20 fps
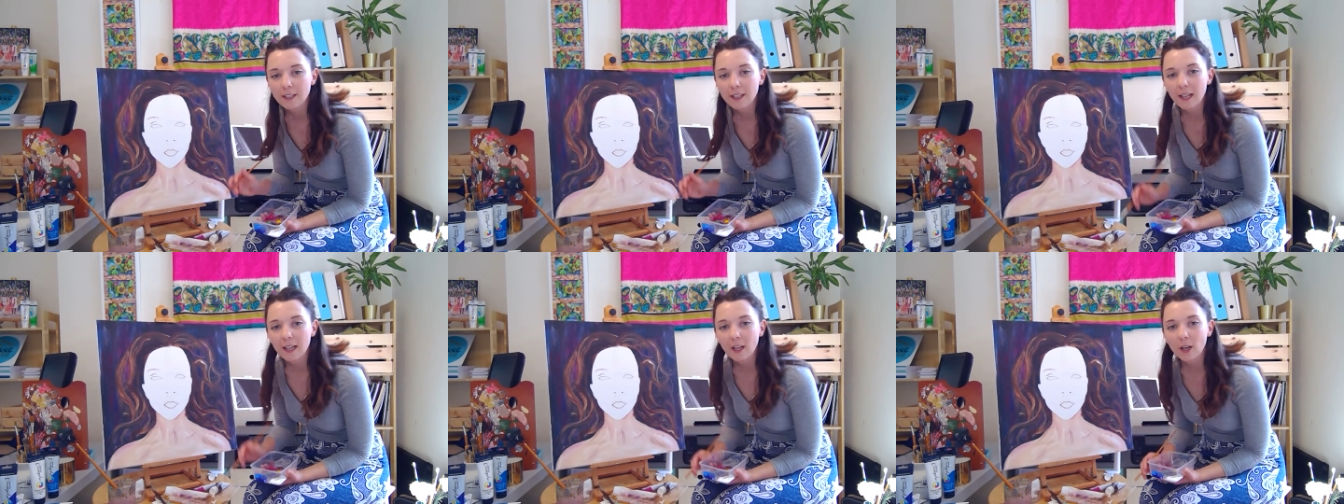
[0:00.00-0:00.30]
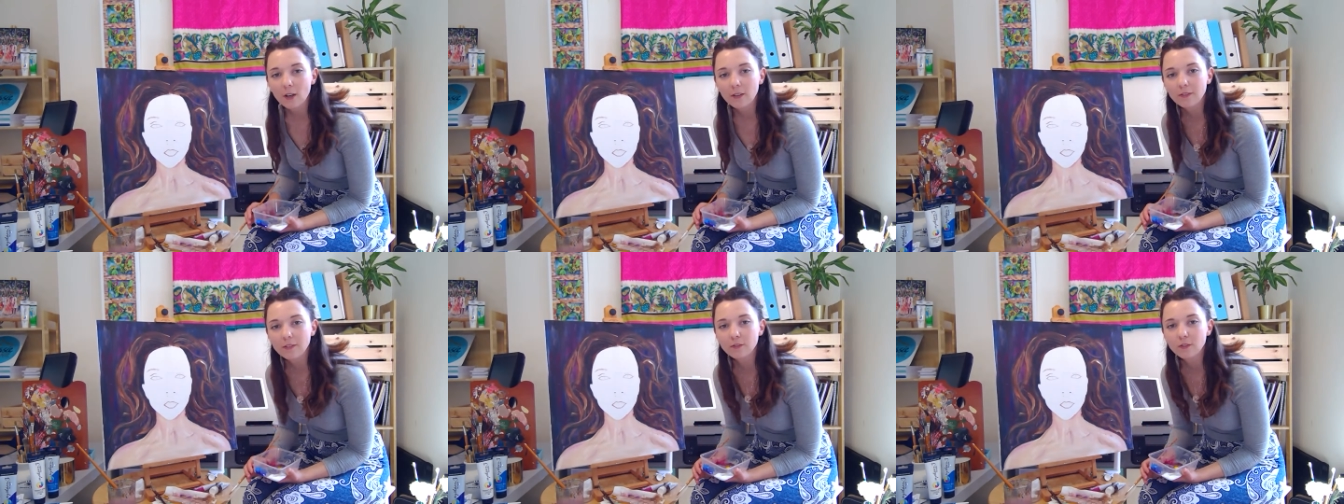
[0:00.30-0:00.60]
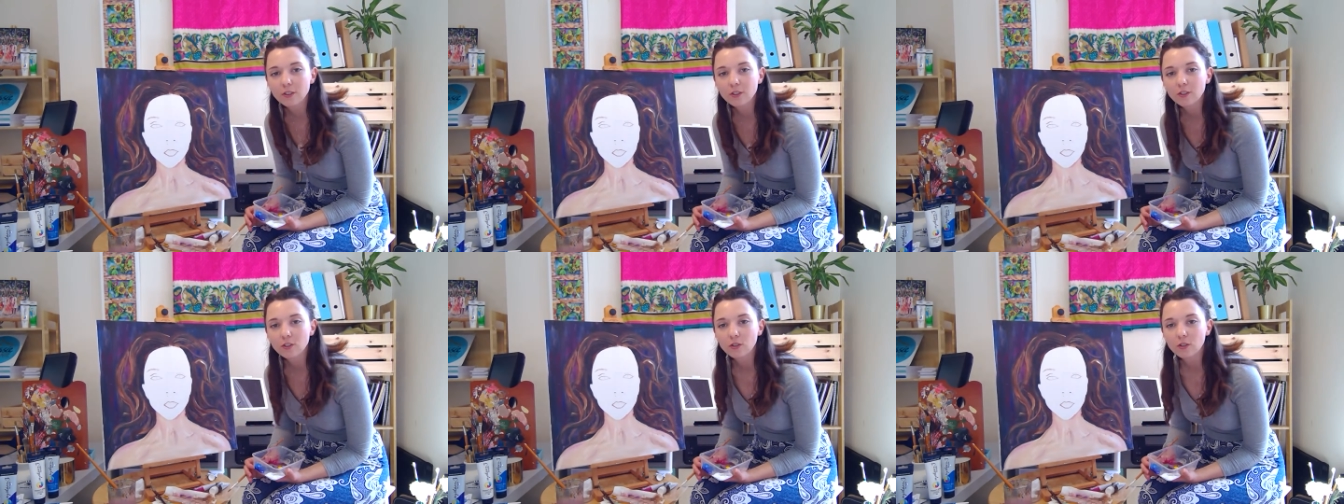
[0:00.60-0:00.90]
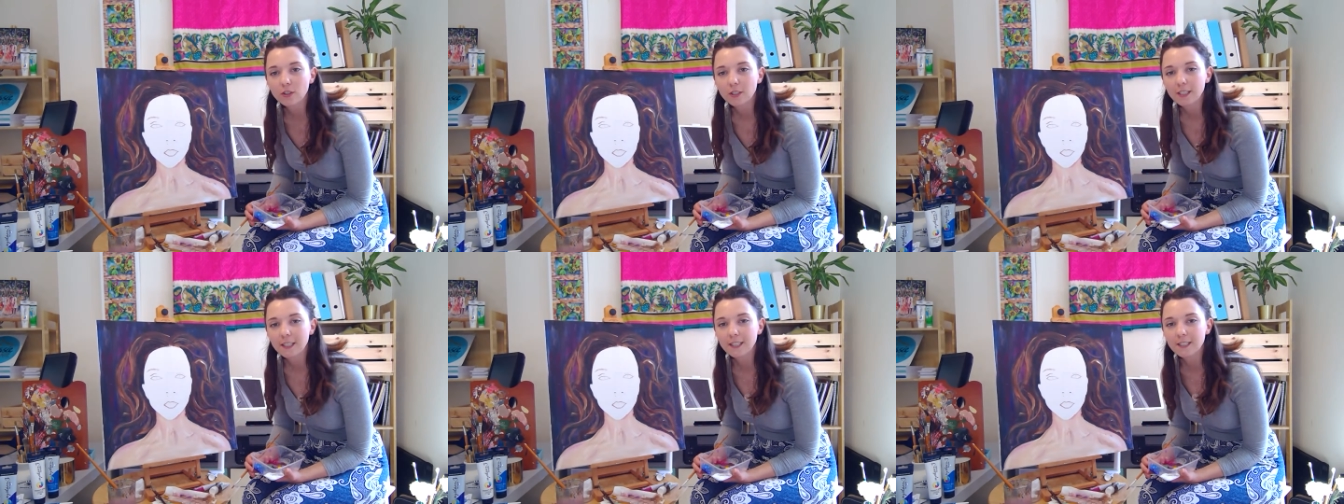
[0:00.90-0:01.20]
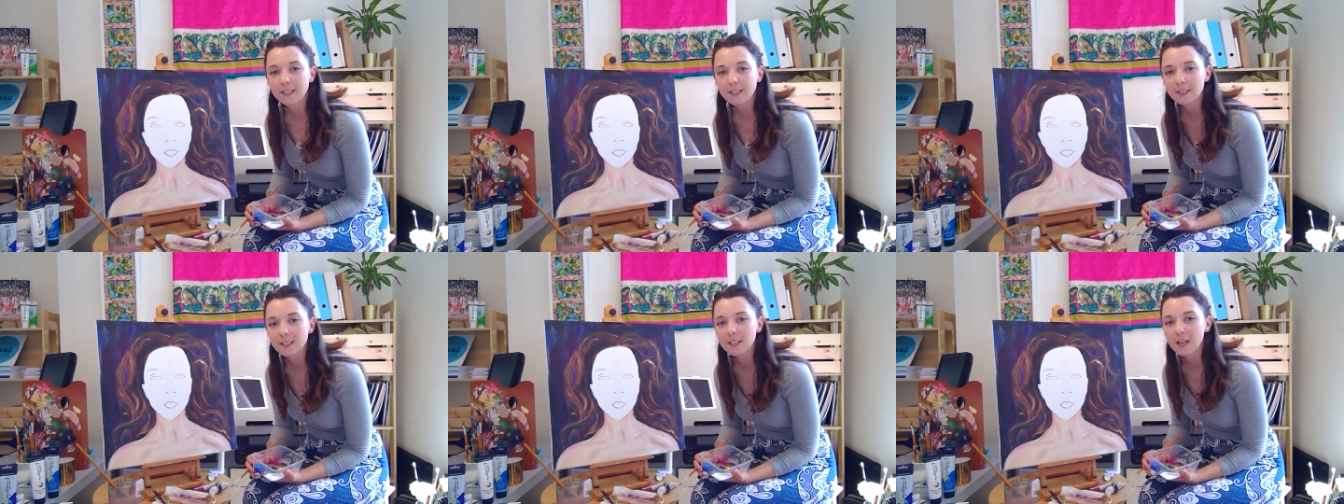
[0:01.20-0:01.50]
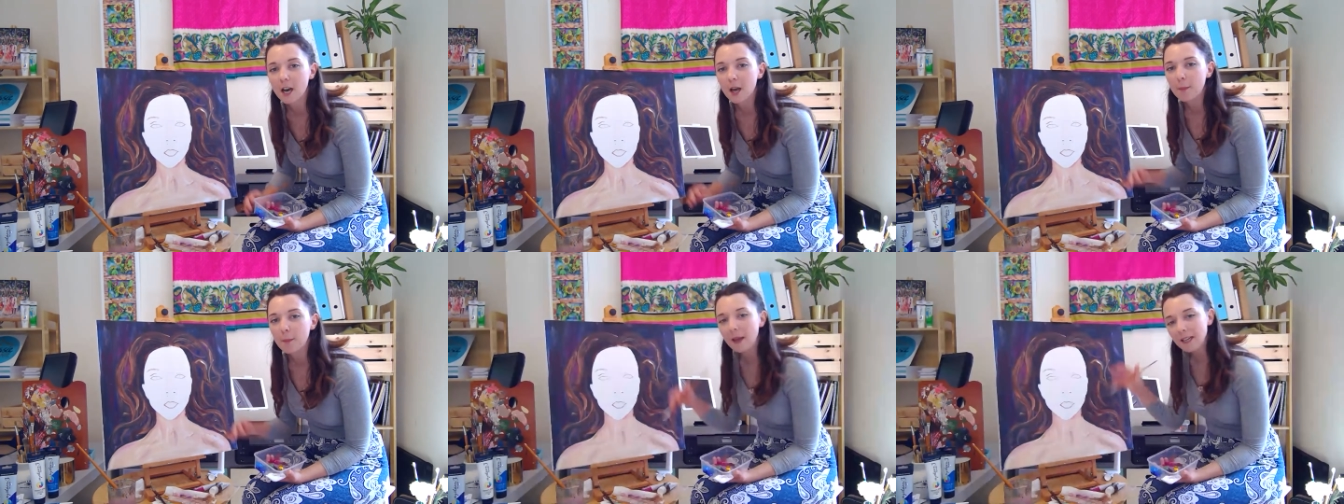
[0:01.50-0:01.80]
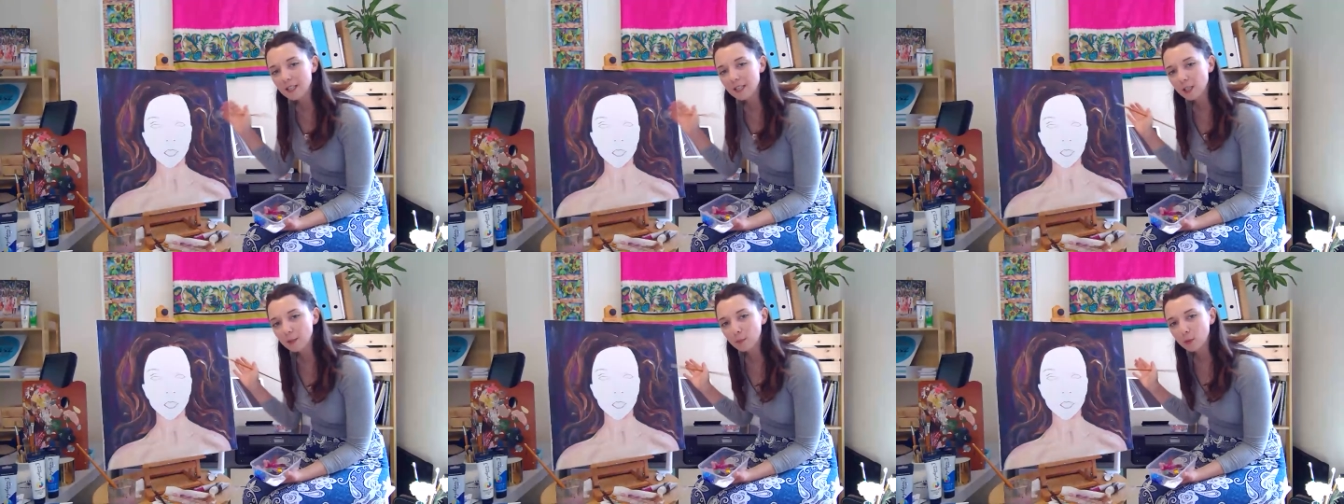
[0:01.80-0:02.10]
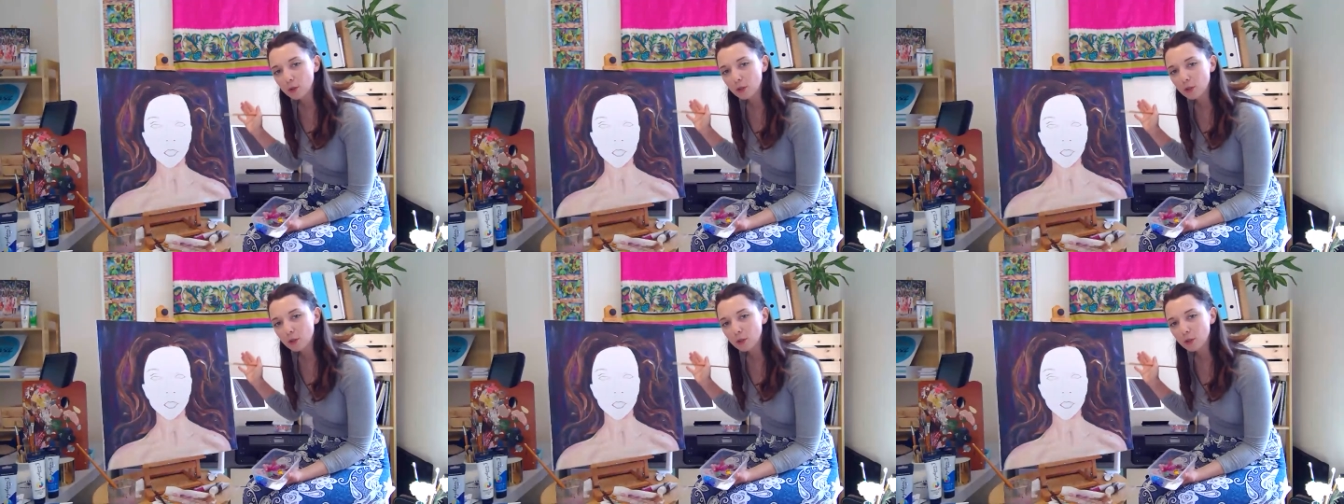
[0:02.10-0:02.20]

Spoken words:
Hello if you've just joined. I'm painting